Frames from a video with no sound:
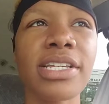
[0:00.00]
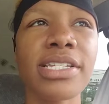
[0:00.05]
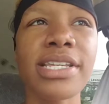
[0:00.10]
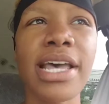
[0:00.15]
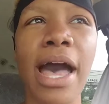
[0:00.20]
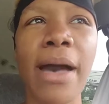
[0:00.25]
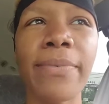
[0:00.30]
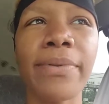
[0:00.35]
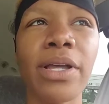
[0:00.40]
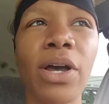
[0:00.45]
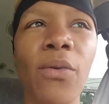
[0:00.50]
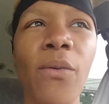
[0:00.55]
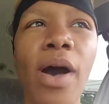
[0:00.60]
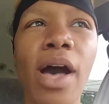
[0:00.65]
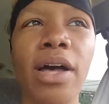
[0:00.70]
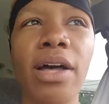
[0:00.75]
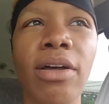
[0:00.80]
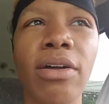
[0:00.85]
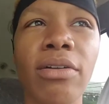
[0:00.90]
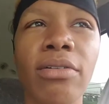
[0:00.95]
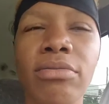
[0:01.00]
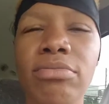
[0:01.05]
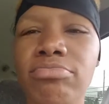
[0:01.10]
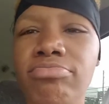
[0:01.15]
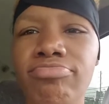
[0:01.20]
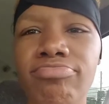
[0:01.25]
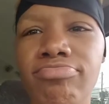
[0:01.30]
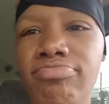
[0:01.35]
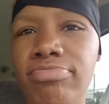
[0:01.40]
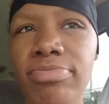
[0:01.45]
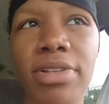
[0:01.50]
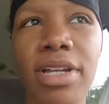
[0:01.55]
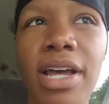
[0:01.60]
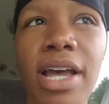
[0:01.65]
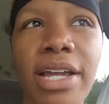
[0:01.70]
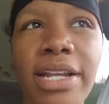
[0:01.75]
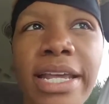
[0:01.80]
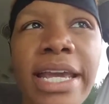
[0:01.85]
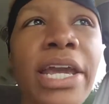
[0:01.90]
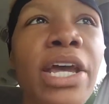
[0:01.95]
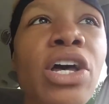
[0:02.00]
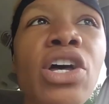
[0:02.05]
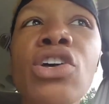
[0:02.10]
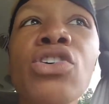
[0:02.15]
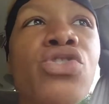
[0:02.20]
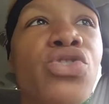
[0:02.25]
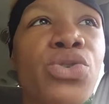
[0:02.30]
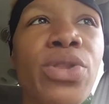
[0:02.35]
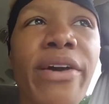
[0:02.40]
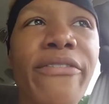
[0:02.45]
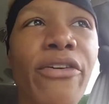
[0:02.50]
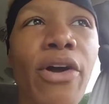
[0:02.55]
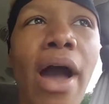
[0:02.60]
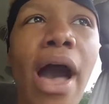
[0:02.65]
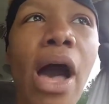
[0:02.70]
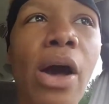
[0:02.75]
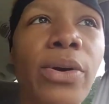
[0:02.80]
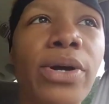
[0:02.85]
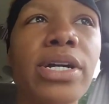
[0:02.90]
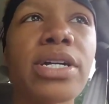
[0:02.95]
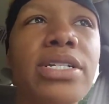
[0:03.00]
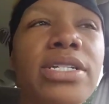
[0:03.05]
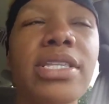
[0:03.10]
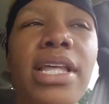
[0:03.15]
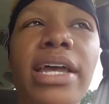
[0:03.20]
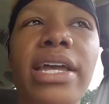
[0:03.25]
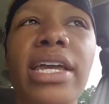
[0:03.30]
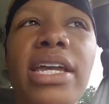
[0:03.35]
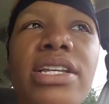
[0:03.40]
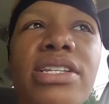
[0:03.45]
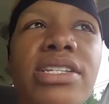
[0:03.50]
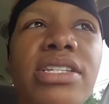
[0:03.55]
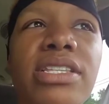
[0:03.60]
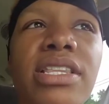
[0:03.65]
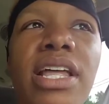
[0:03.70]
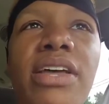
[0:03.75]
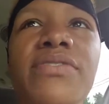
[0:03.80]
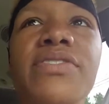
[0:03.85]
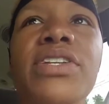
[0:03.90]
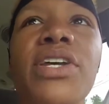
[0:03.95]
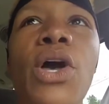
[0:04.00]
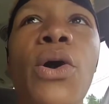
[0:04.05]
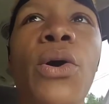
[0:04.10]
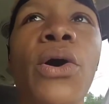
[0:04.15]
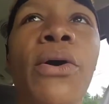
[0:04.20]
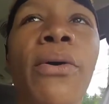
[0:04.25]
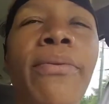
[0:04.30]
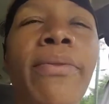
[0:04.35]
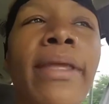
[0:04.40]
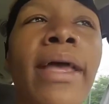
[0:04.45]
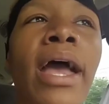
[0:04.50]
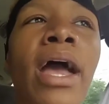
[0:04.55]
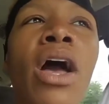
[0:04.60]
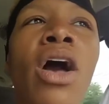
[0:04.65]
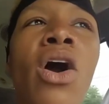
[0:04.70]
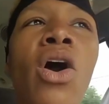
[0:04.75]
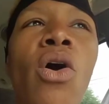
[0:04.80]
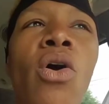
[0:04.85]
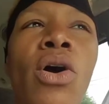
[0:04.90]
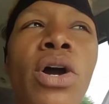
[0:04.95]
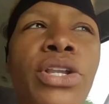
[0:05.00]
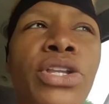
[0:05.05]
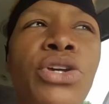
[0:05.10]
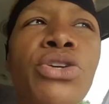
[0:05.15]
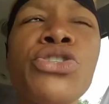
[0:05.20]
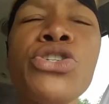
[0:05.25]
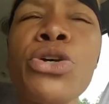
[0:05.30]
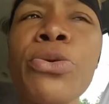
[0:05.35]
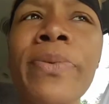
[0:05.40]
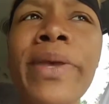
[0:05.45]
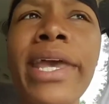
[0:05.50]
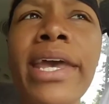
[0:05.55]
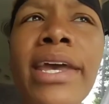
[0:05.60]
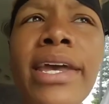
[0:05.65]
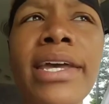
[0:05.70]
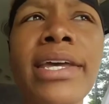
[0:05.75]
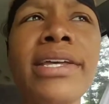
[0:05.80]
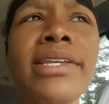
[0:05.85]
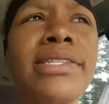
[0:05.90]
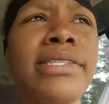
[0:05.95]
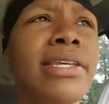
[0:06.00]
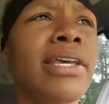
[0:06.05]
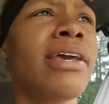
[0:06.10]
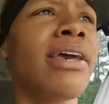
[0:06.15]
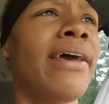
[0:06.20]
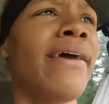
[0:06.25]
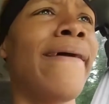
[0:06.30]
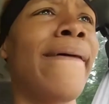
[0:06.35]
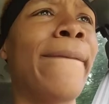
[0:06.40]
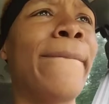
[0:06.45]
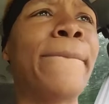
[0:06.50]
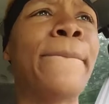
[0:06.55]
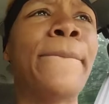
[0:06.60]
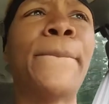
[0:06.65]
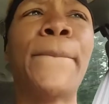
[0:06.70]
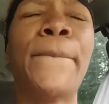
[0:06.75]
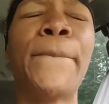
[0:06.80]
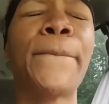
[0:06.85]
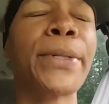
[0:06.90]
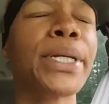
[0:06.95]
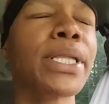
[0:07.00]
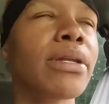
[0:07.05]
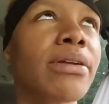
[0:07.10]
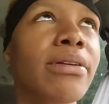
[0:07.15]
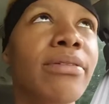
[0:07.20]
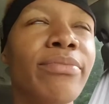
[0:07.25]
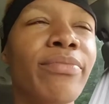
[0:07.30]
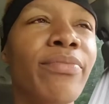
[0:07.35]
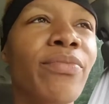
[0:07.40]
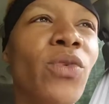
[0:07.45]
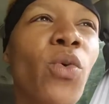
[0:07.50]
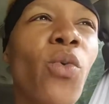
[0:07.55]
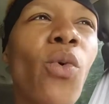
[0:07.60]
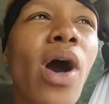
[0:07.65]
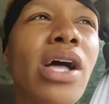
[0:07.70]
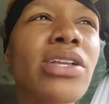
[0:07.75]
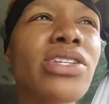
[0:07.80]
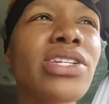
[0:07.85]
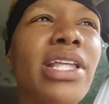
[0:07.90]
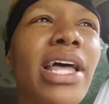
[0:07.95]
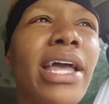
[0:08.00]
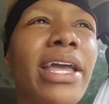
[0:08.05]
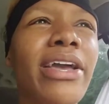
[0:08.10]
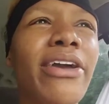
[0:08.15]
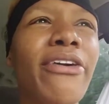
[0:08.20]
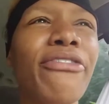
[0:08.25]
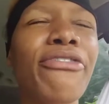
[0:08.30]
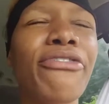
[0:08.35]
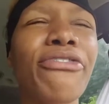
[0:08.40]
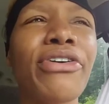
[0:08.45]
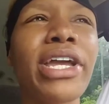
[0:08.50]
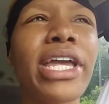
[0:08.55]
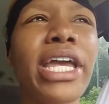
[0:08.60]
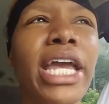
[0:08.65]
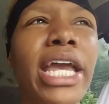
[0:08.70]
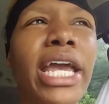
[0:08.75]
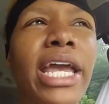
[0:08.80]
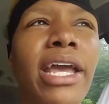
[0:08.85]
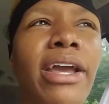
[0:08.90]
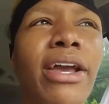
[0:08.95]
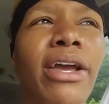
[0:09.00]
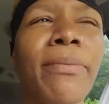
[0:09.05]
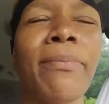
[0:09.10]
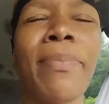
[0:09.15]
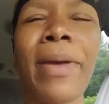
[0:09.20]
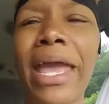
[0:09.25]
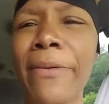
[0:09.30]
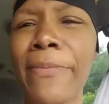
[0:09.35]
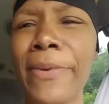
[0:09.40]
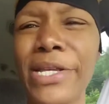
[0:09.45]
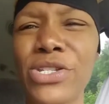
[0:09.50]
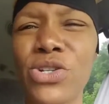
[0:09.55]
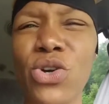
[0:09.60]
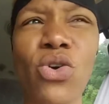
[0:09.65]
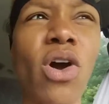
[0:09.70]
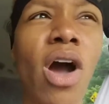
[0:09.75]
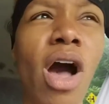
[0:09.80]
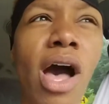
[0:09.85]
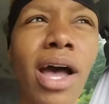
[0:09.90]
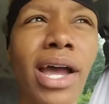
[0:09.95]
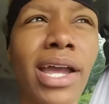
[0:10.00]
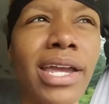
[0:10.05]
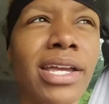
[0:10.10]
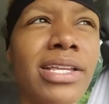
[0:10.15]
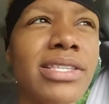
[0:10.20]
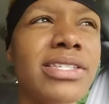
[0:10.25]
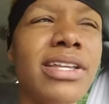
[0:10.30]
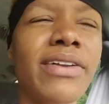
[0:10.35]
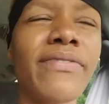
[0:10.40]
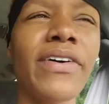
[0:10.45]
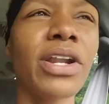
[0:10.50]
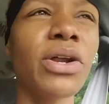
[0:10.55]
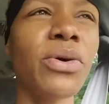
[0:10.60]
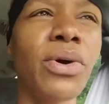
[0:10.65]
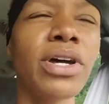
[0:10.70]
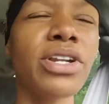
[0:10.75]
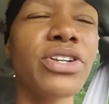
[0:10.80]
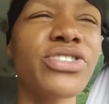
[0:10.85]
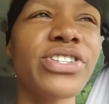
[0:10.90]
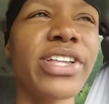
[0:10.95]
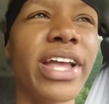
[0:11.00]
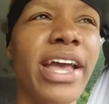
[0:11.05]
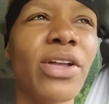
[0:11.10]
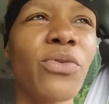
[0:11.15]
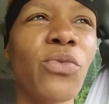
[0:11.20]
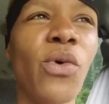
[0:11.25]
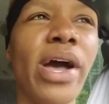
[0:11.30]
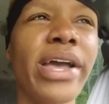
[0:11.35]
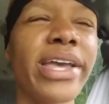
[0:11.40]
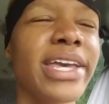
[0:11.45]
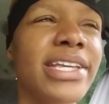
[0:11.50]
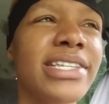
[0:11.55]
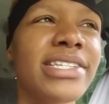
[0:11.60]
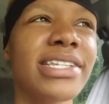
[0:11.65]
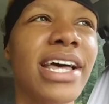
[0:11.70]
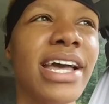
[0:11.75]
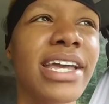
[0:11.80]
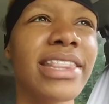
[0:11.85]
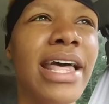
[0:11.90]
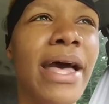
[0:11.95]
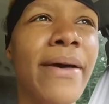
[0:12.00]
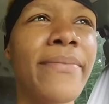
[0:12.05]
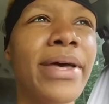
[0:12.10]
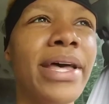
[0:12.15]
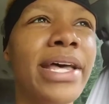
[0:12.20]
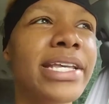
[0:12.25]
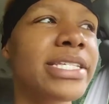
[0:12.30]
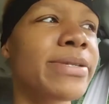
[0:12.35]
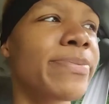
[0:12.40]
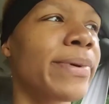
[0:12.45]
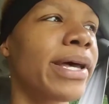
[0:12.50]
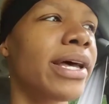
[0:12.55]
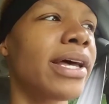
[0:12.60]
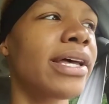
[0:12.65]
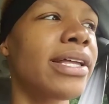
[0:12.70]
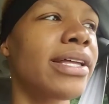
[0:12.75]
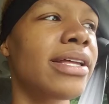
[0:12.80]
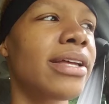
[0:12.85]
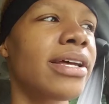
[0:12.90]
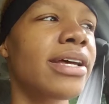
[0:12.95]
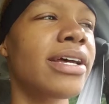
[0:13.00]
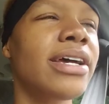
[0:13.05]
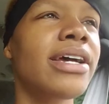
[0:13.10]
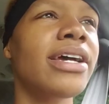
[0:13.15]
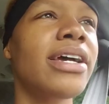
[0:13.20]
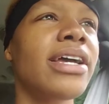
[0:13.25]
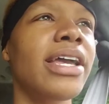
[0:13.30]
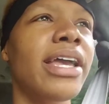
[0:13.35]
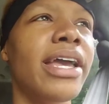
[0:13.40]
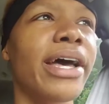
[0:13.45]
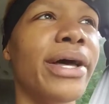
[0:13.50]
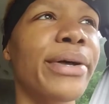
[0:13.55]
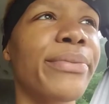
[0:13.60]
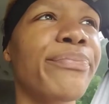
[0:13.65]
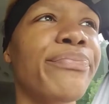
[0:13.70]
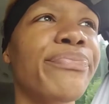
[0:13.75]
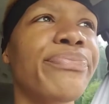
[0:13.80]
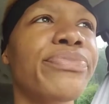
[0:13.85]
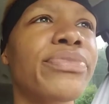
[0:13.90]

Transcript: the tablet while, and he, he'll do that for hours. Like he just loves to go on, on YouTube Kids and watch like freaking babies crying and stuff. I don't understand why kids like that mess, but yeah.